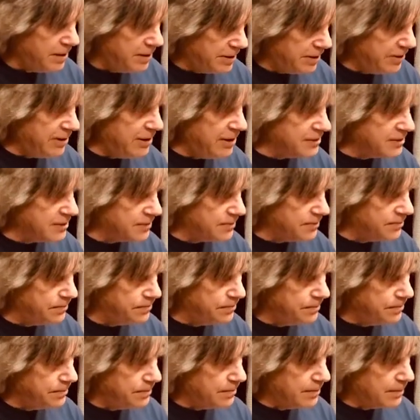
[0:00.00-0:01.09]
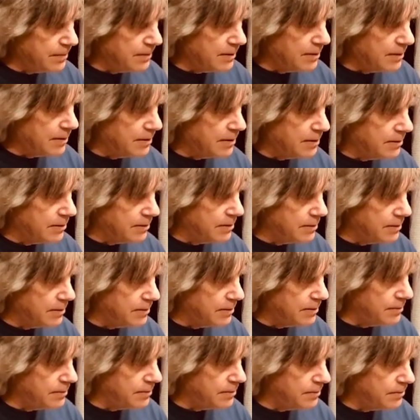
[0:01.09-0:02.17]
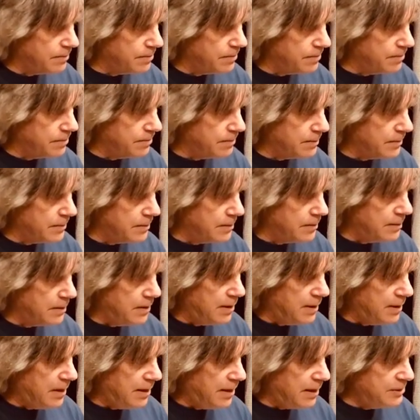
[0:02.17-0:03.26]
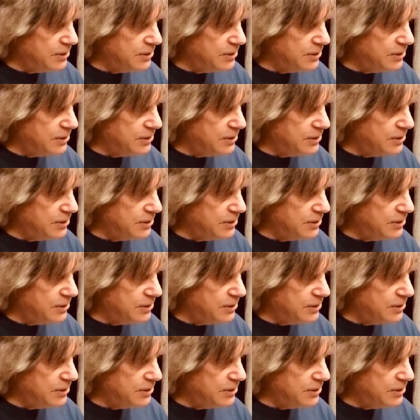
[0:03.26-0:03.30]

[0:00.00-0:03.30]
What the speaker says: And